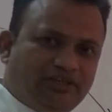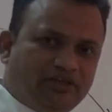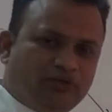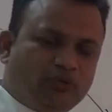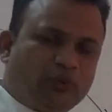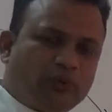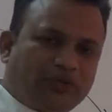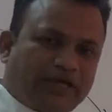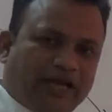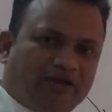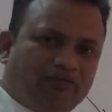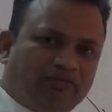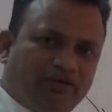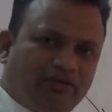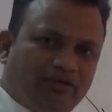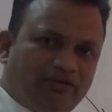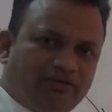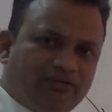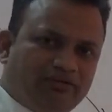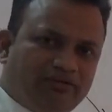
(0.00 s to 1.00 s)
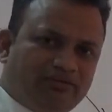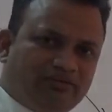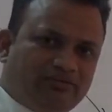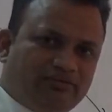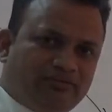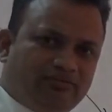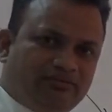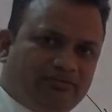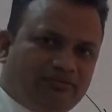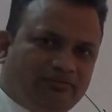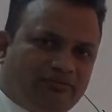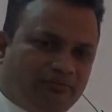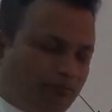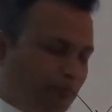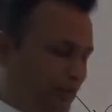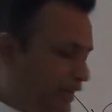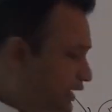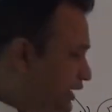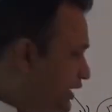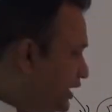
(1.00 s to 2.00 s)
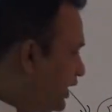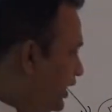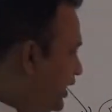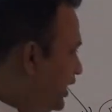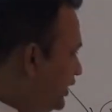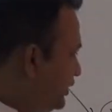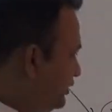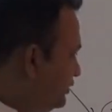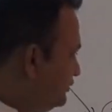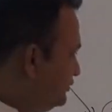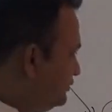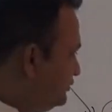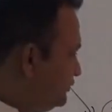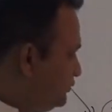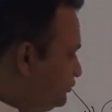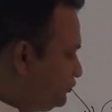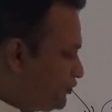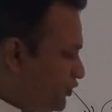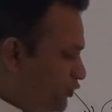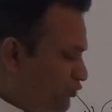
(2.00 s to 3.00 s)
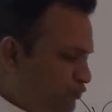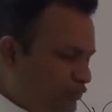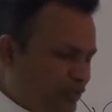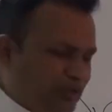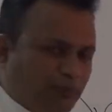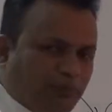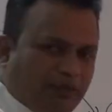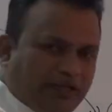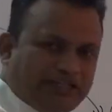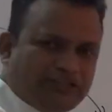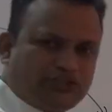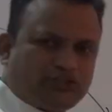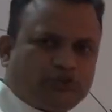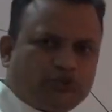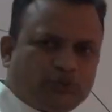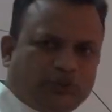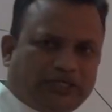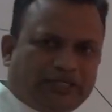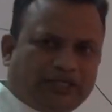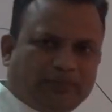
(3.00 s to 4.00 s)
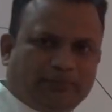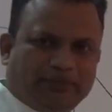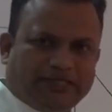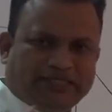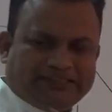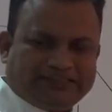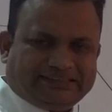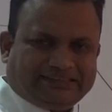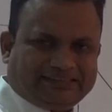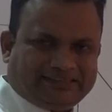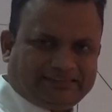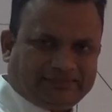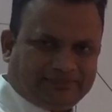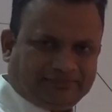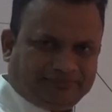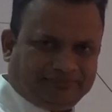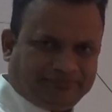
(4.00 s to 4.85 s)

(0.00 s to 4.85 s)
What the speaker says: to travel by car from one place to another place.